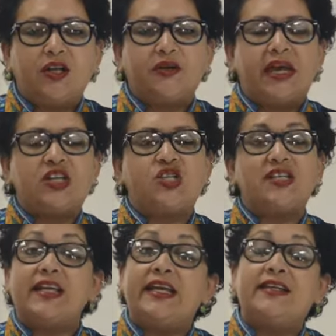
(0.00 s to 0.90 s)

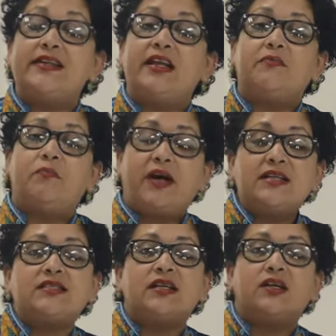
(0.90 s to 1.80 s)
location in
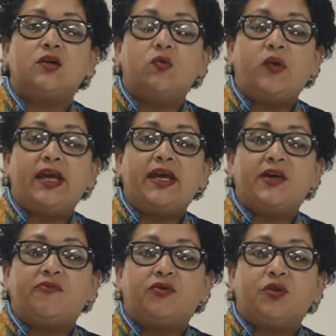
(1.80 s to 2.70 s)
Lambasa,
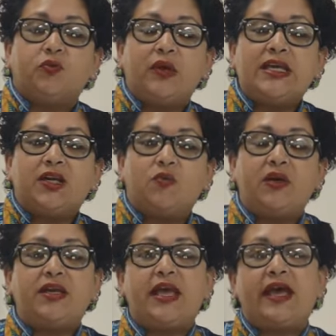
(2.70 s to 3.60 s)
where for a week
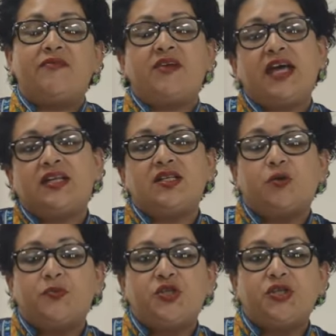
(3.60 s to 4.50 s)
we have had an
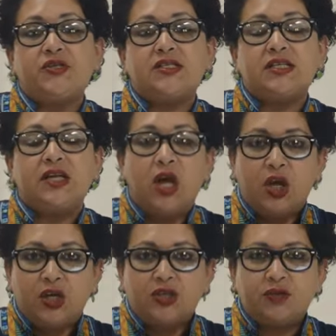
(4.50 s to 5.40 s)
opportunity
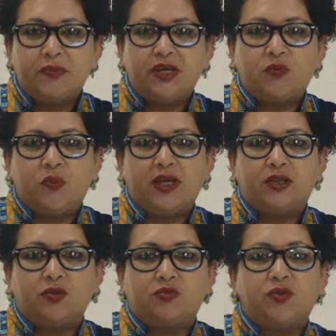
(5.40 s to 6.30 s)
to meet
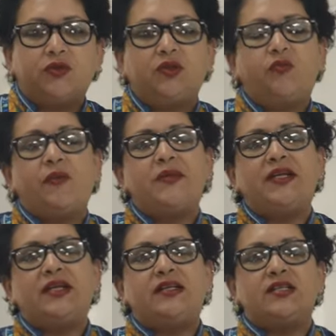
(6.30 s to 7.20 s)
with rural
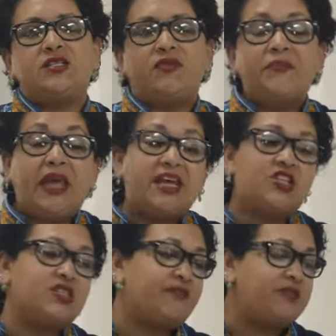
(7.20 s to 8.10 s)
women leaders from the
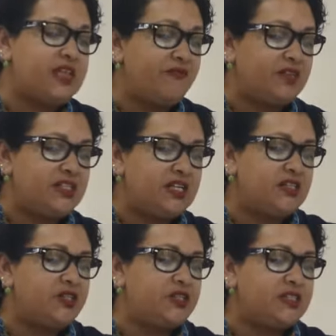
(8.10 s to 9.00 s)
ages of
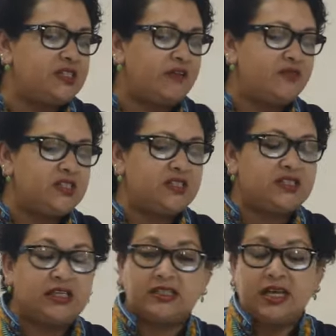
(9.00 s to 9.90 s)
17 to
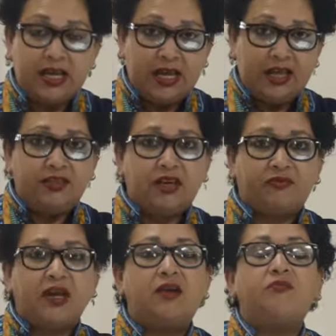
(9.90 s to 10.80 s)
76.
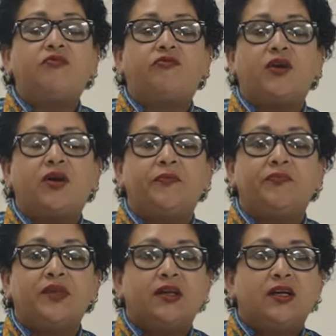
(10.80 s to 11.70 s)
They've come from